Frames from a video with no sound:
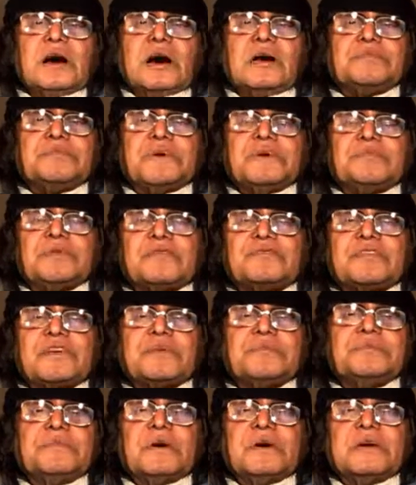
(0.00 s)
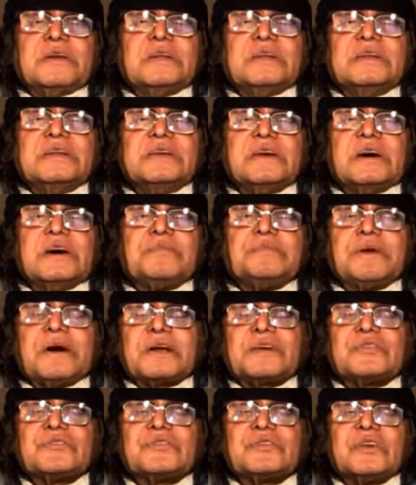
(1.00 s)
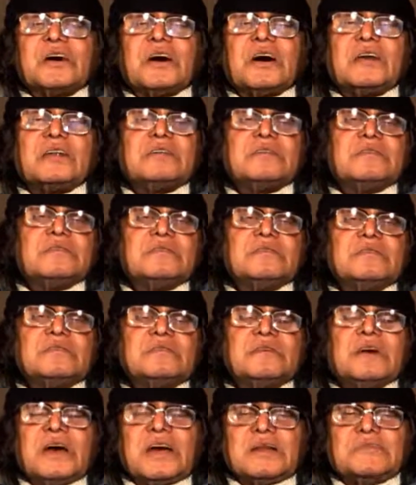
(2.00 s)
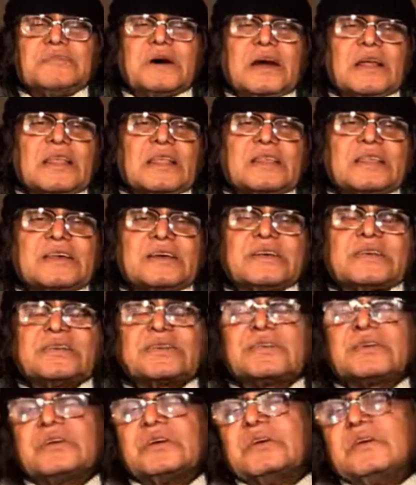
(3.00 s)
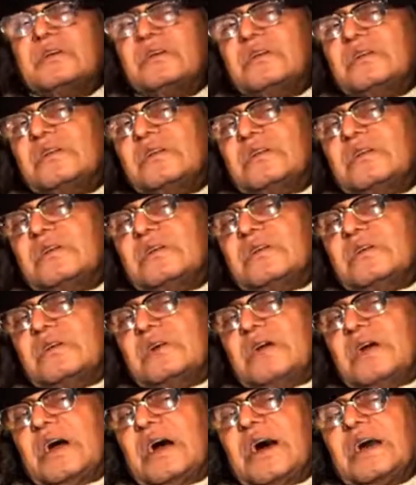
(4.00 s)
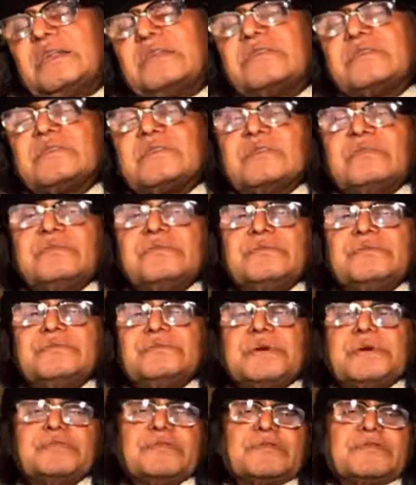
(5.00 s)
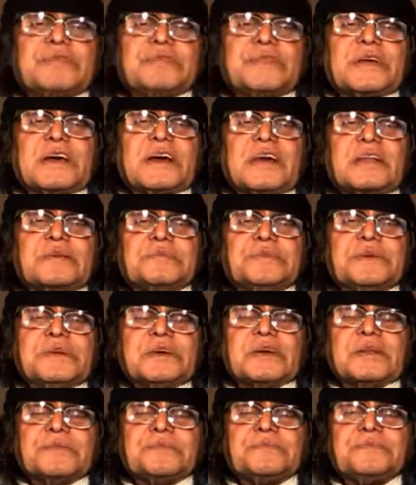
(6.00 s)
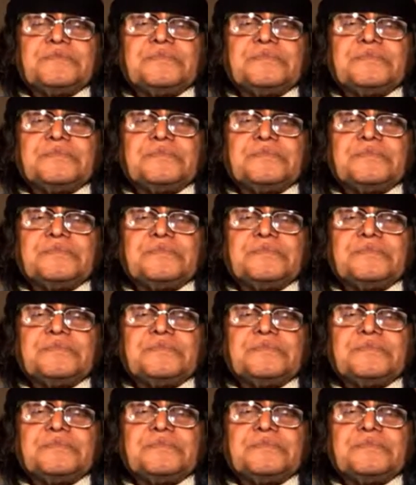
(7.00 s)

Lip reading: are people from India, Pakistan, and Bangladesh, and people from the Caribbean.